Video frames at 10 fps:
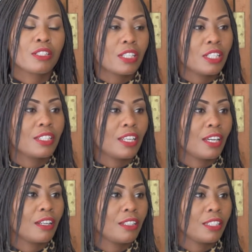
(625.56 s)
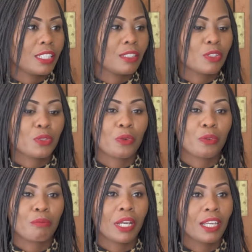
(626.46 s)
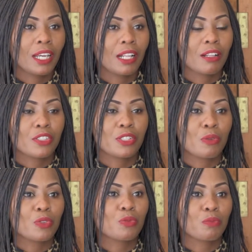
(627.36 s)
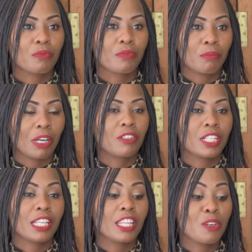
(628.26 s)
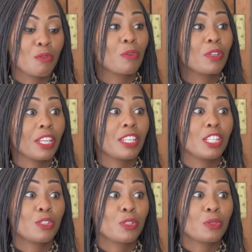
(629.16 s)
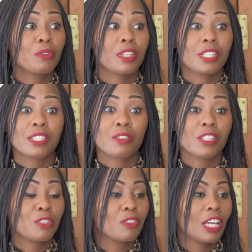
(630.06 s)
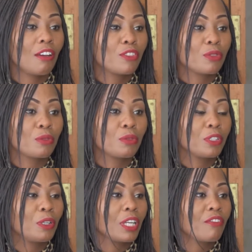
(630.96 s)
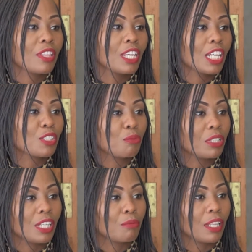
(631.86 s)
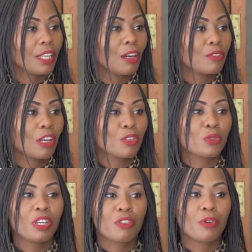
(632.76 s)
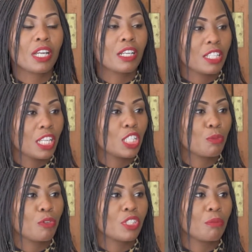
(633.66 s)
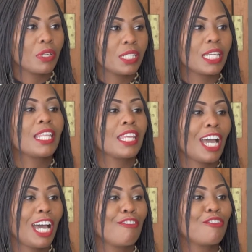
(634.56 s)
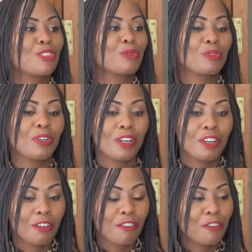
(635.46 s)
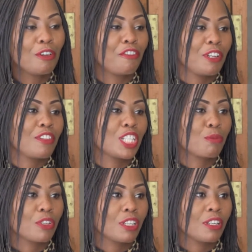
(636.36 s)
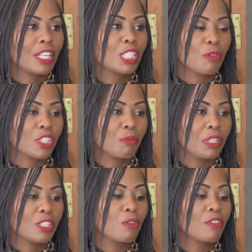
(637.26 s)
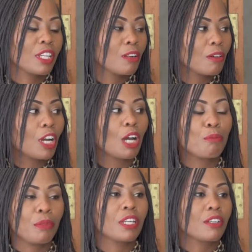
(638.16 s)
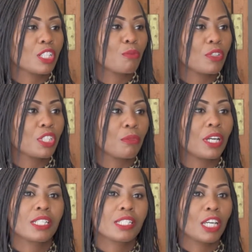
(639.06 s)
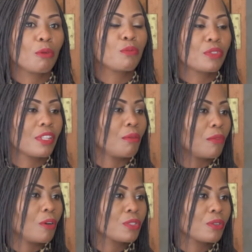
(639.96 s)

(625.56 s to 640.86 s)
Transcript: since they are little. So my girls knows the boundaries and they know what they need to do. They don't have to, everything has to be done by the house girls. So everyone has their responsibility and they have to fulfill this responsibility. So they grow up being responsible, and it helps them